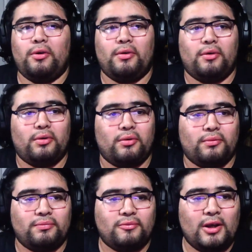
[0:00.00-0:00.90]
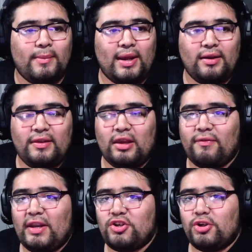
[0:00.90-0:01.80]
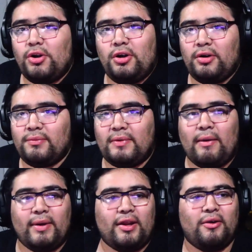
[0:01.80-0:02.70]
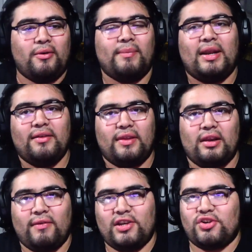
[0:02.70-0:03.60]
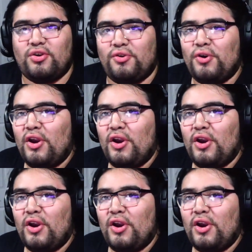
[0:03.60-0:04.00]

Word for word: or Amanda the Adventurer. There we go, Amanda the Adventurer.